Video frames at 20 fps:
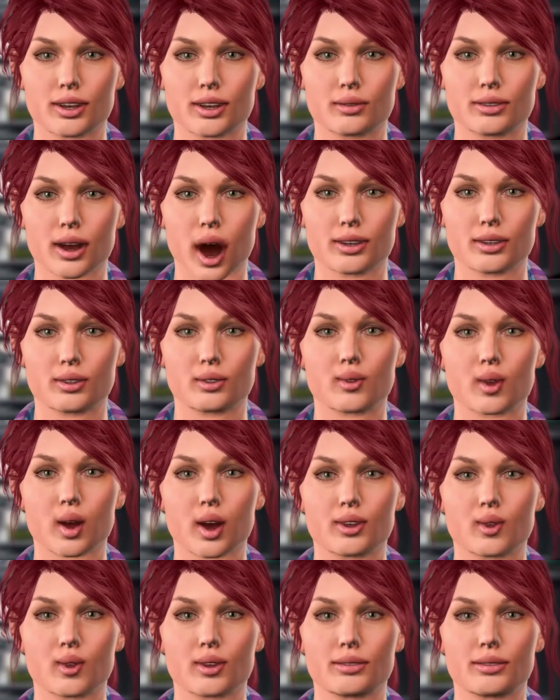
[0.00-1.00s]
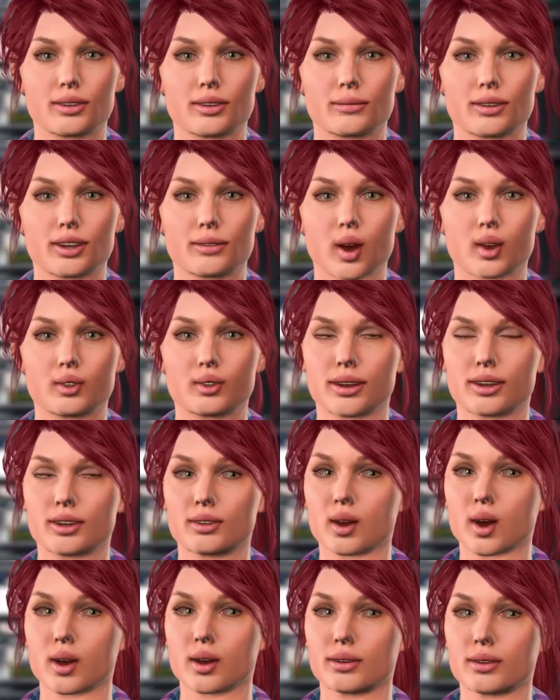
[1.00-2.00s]
According to an article published
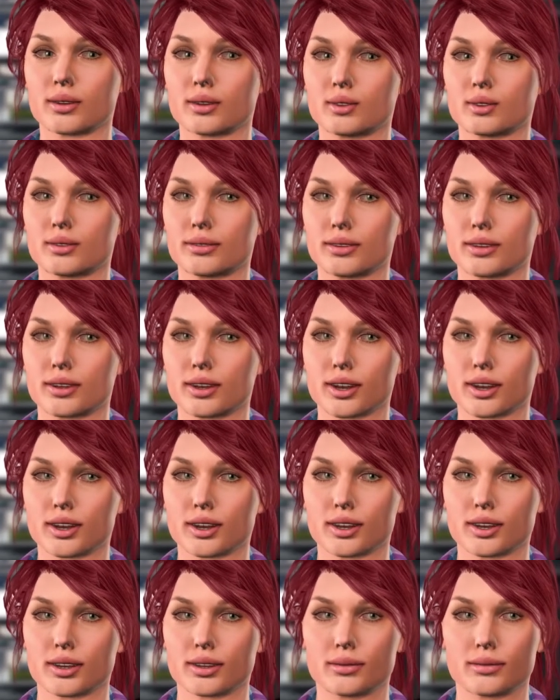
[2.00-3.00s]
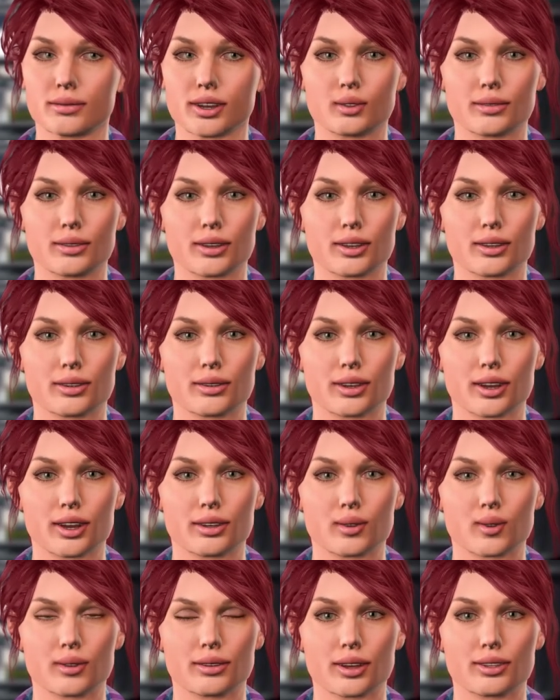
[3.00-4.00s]
by Bloomberg, the New York-based
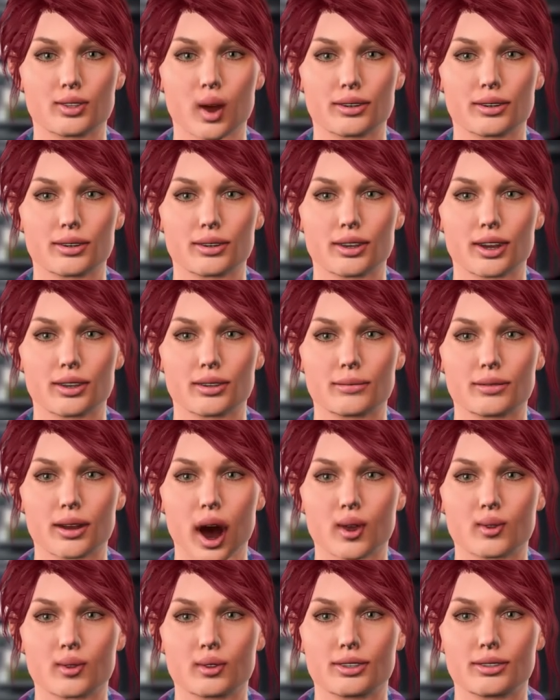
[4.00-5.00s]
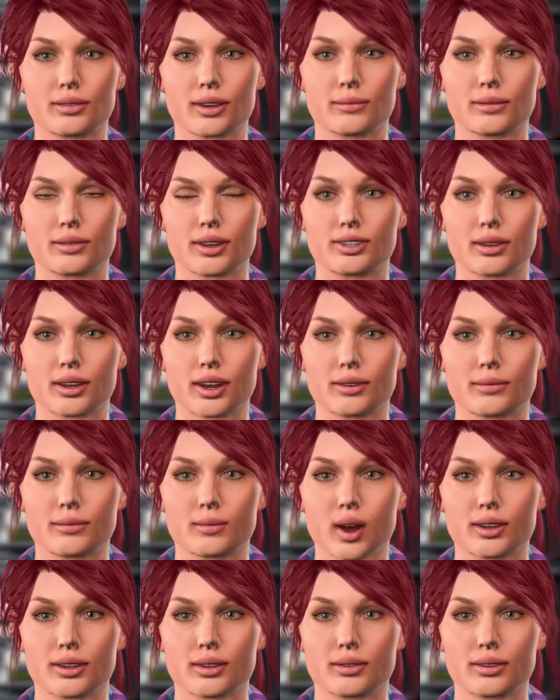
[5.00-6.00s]
company is rolling out a product focused on the
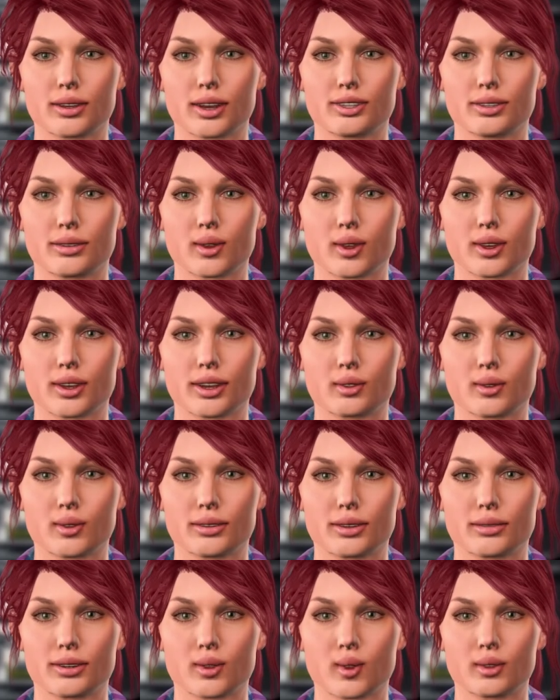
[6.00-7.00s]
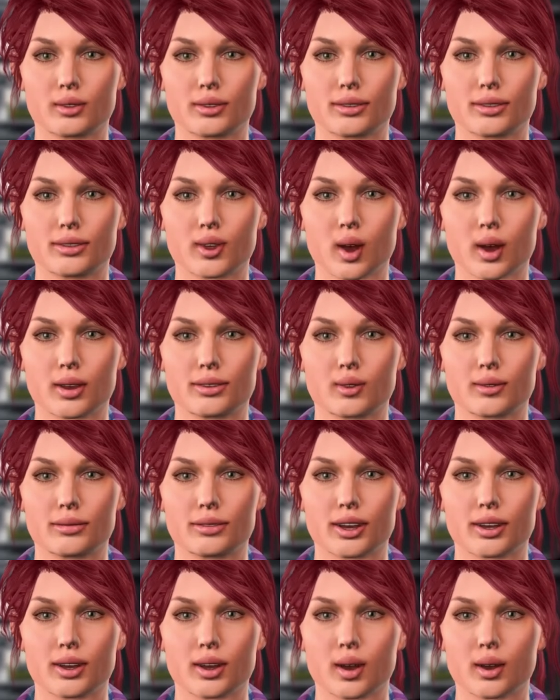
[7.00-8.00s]
Know Your Customer regulatory compliance
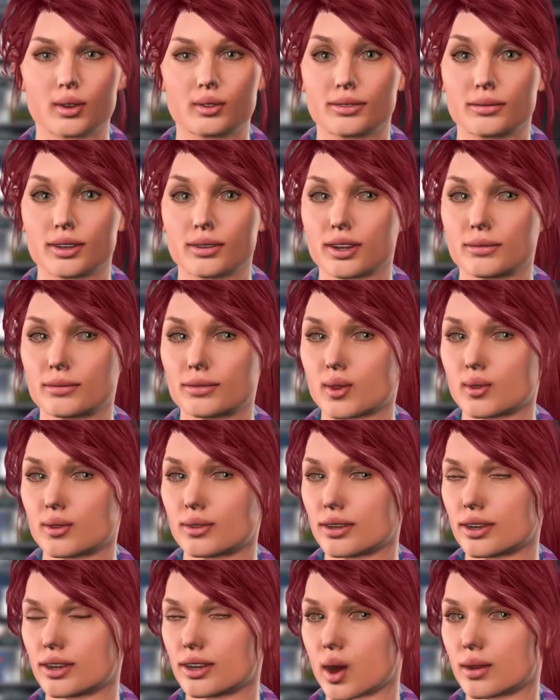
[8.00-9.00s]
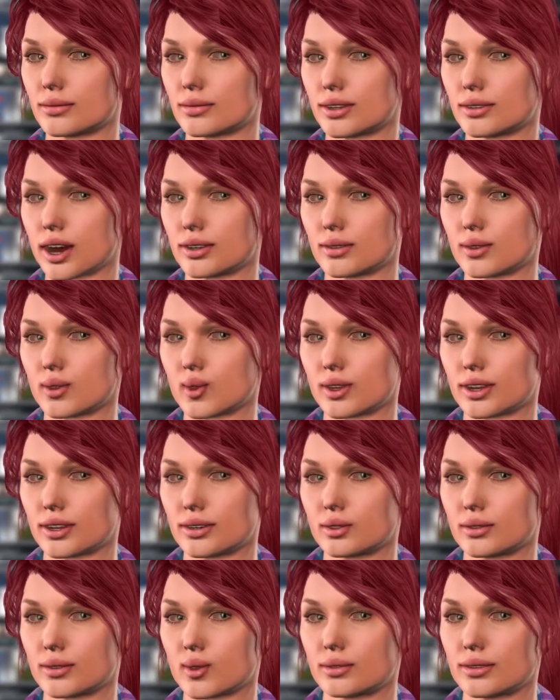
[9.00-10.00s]
requirements that have proved to be a headache for
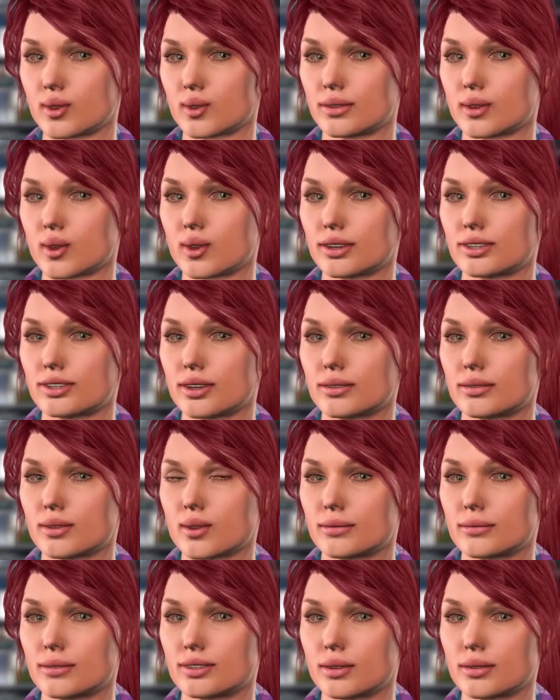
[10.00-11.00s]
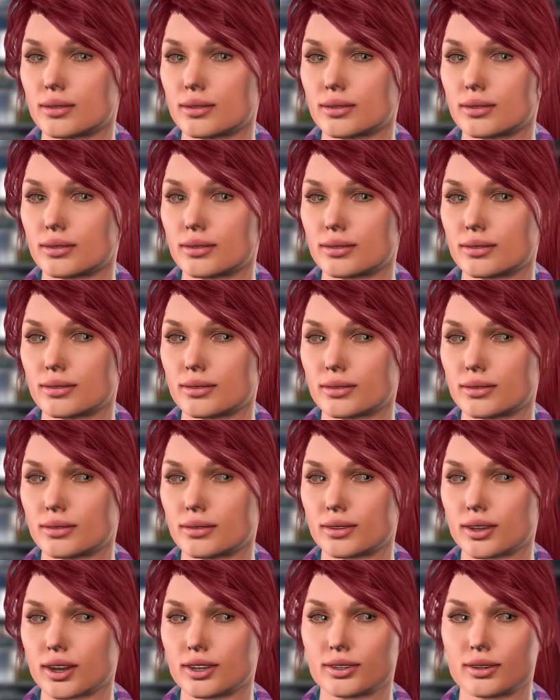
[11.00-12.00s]
many cryptocurrency firms.
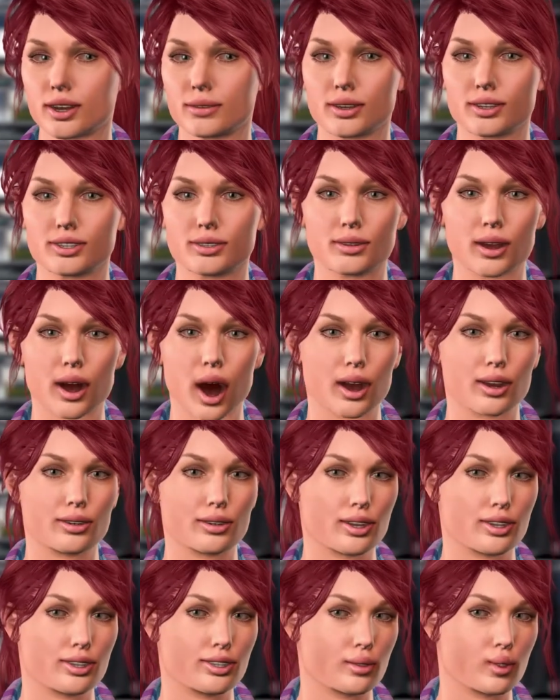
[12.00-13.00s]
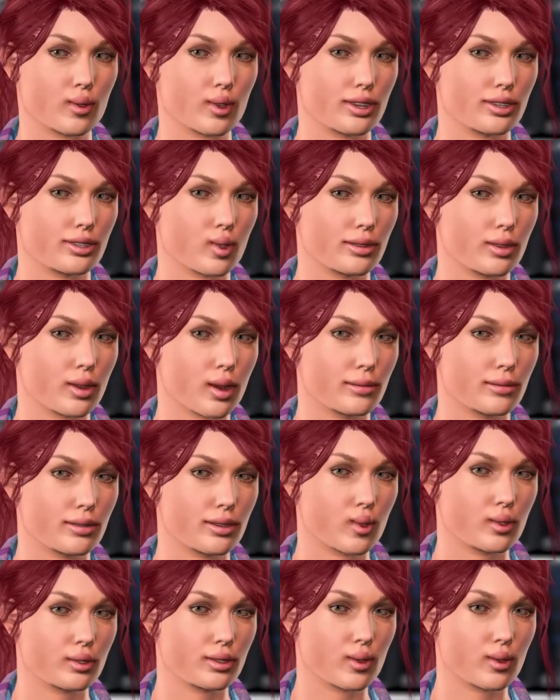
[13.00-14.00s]
The service will analyze trades with
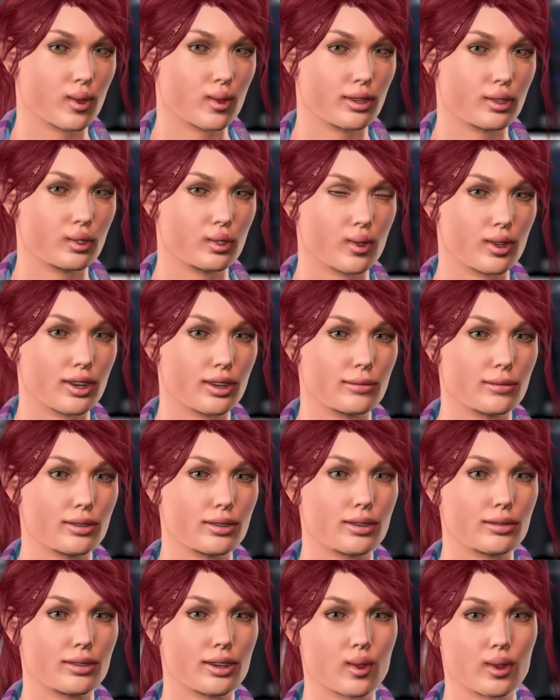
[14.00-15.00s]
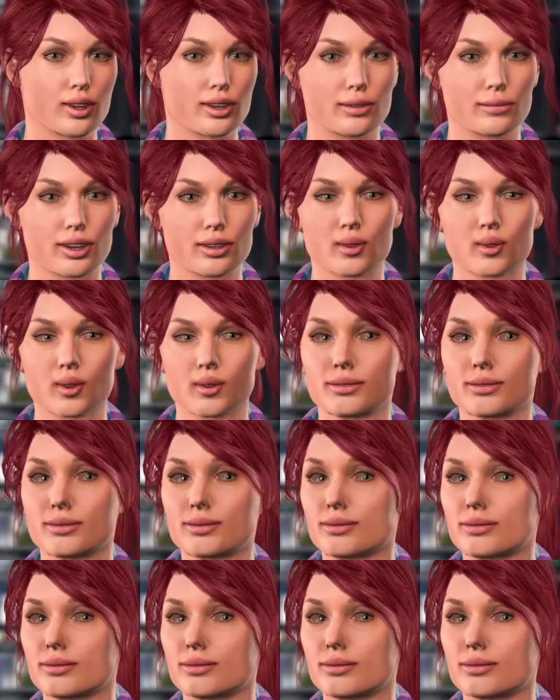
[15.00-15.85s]
tokens that were issued on the Ethereum network.